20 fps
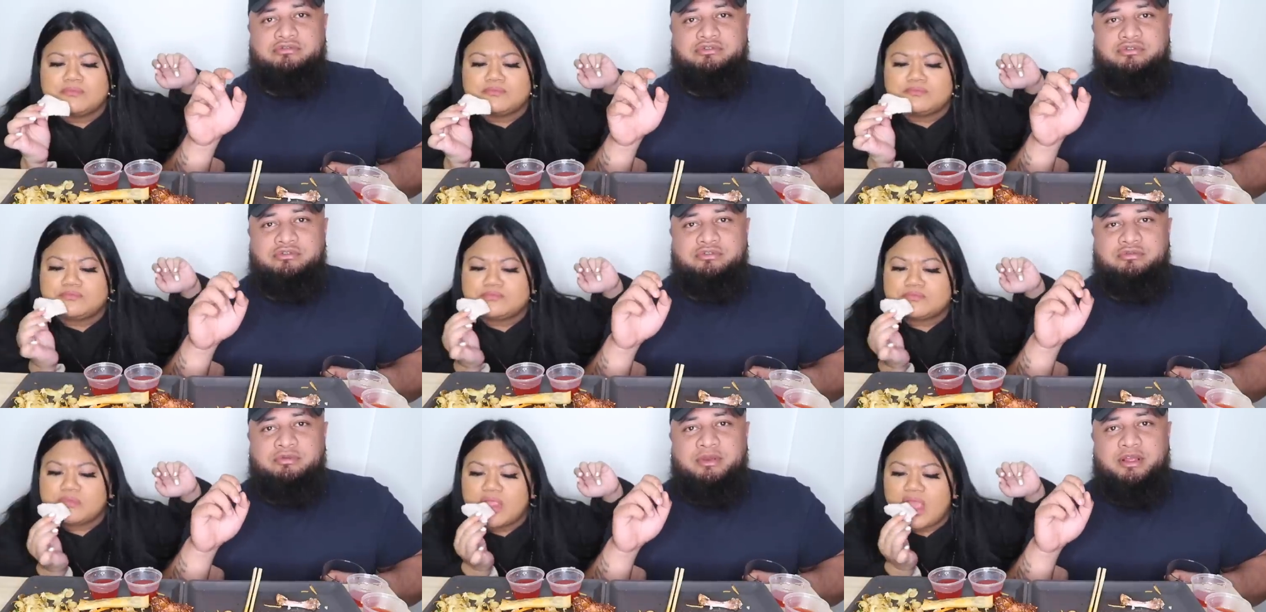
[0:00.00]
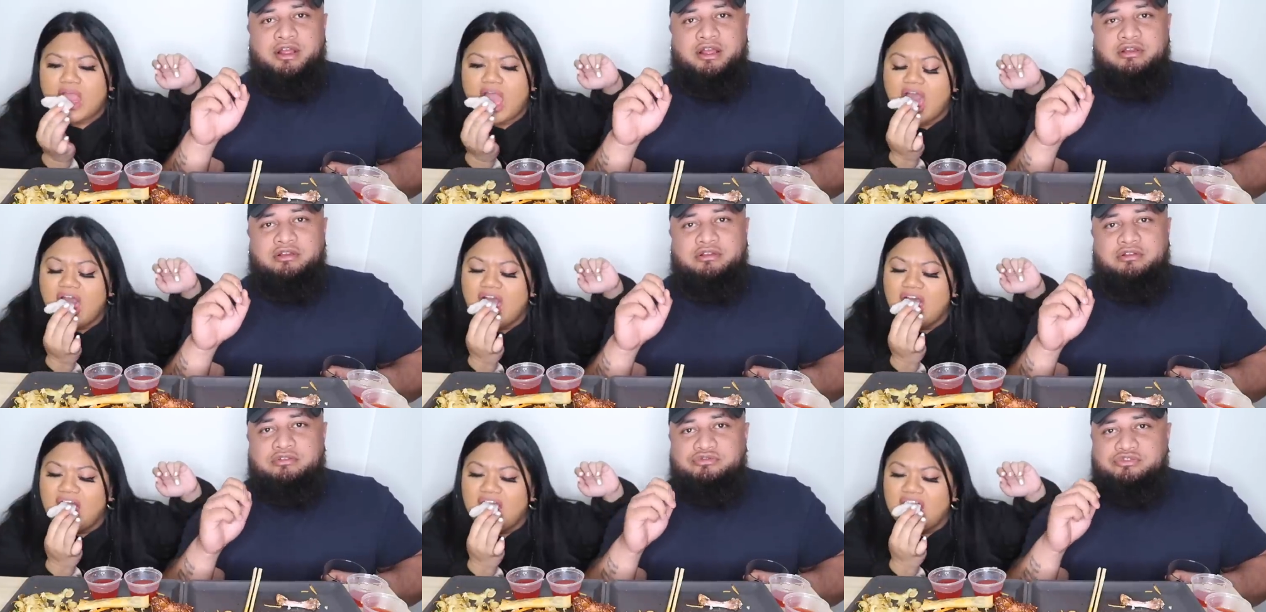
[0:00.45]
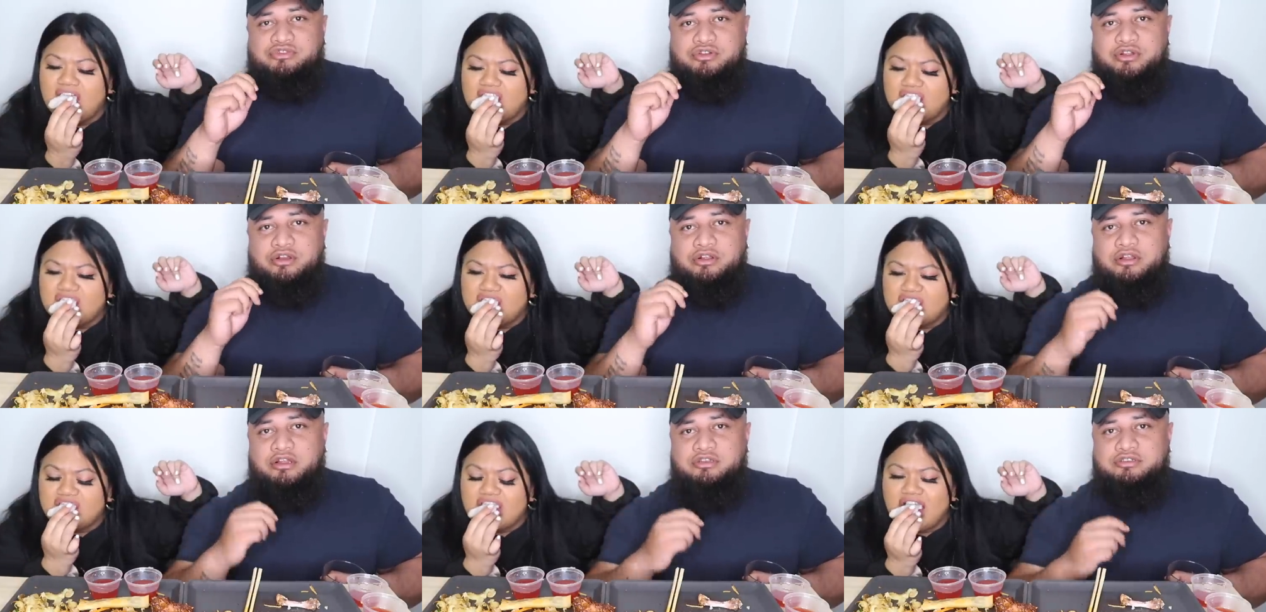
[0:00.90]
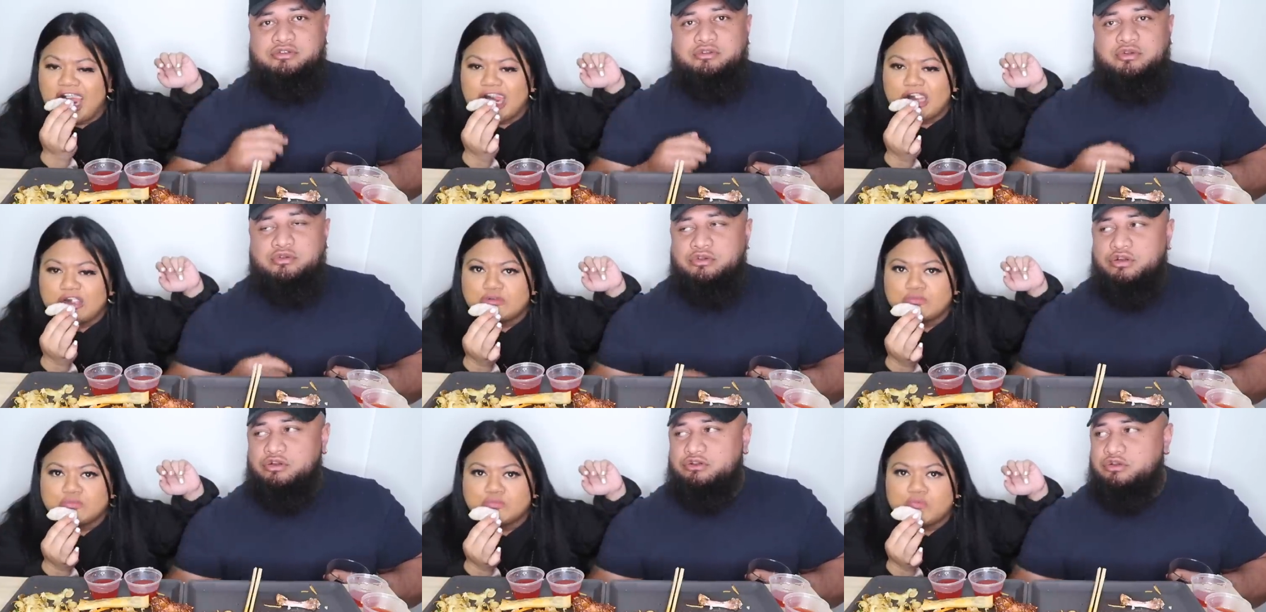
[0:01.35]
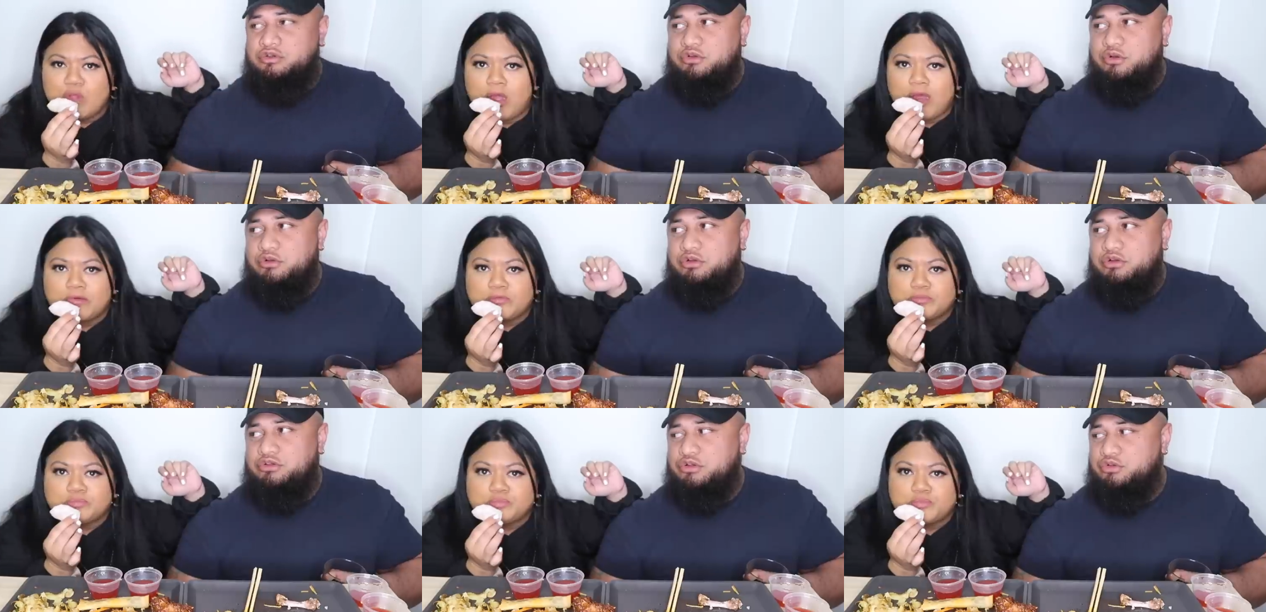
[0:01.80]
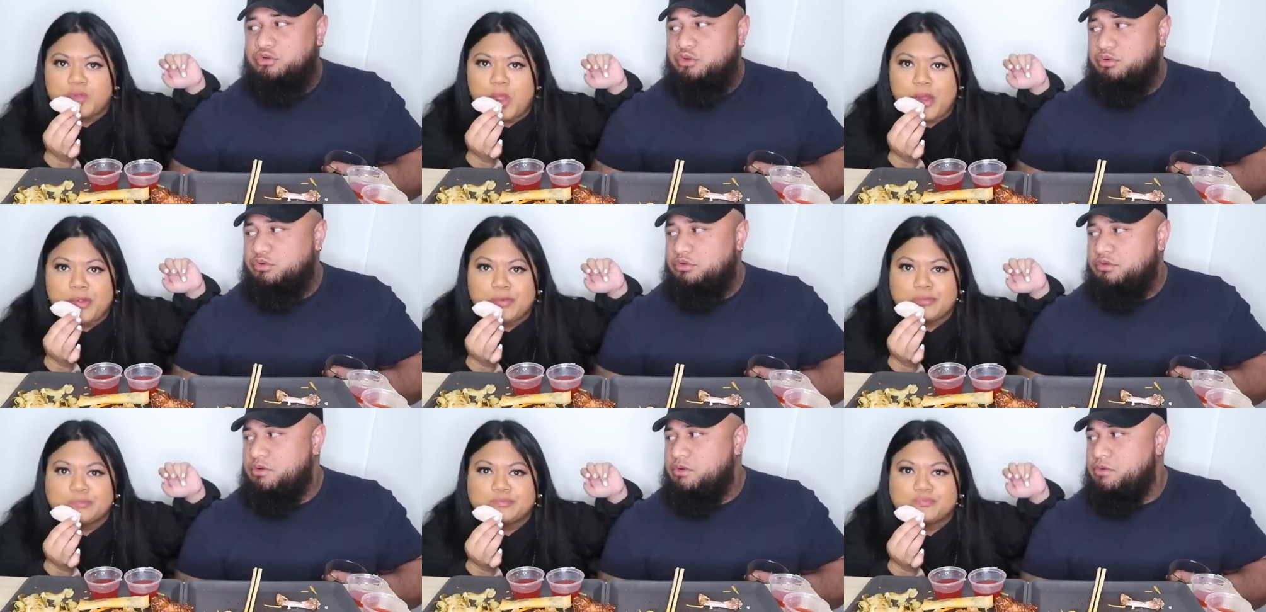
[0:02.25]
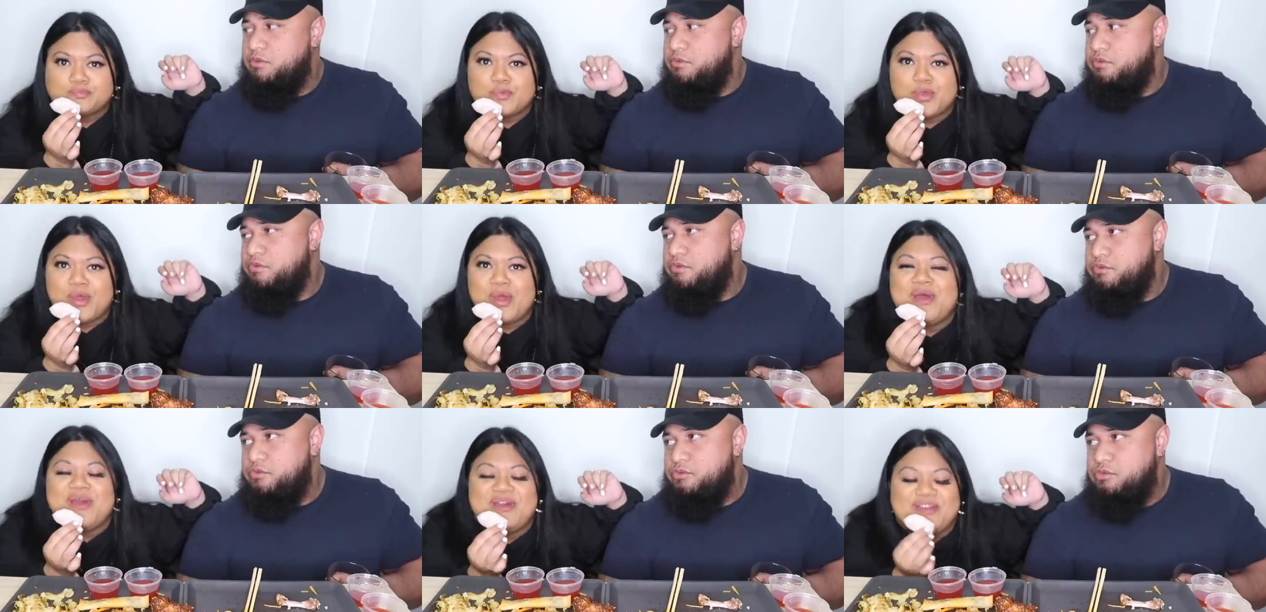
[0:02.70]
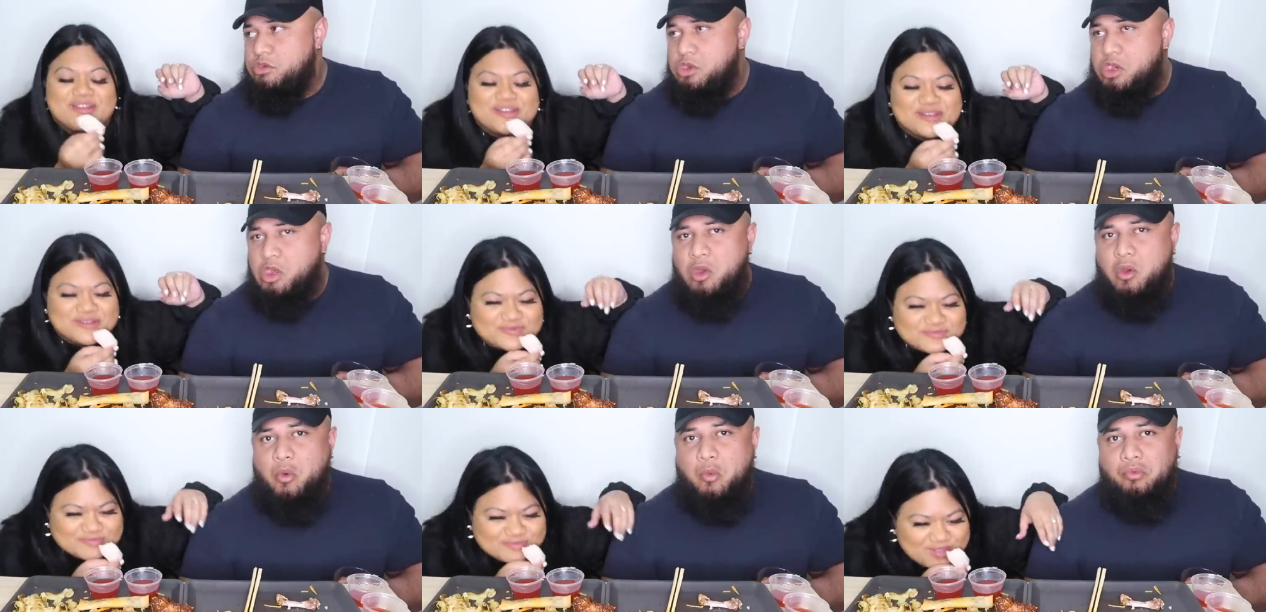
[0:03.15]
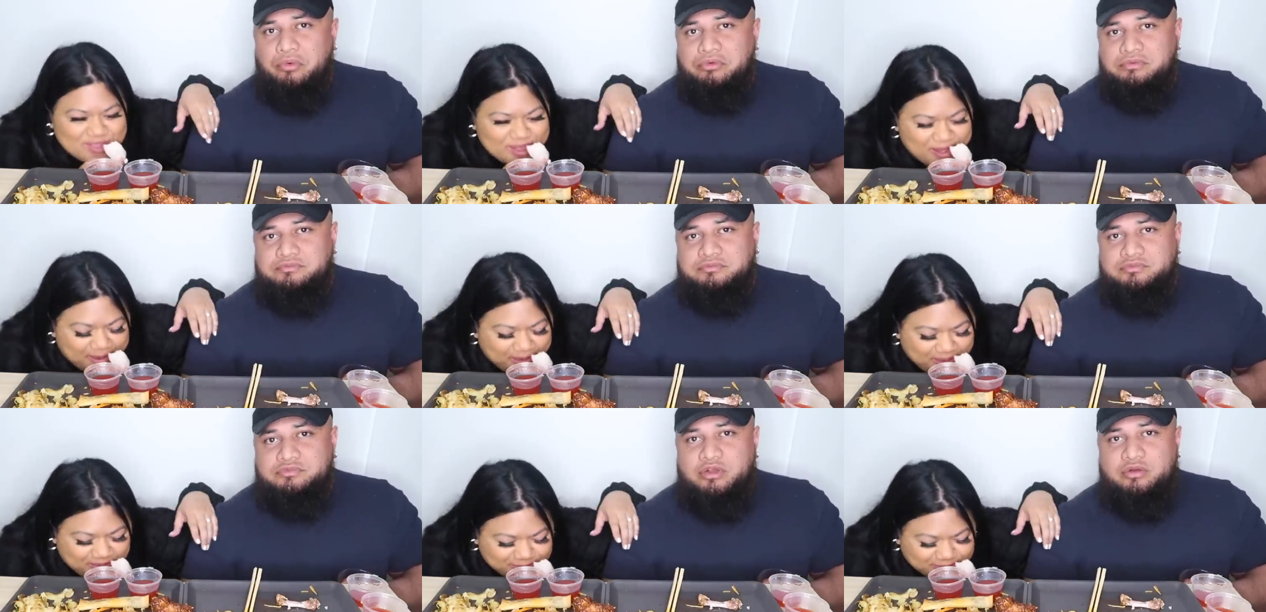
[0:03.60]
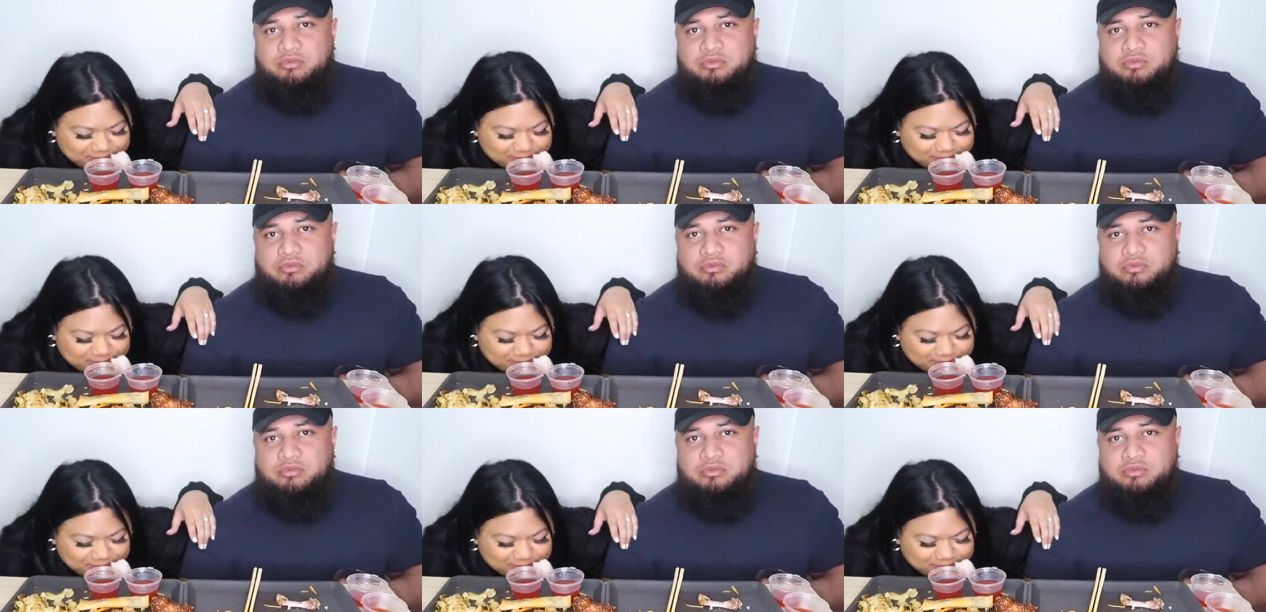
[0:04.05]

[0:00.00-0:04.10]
Speaker 1: She was like, Gina, close the door, lock the door, lock the door. I'm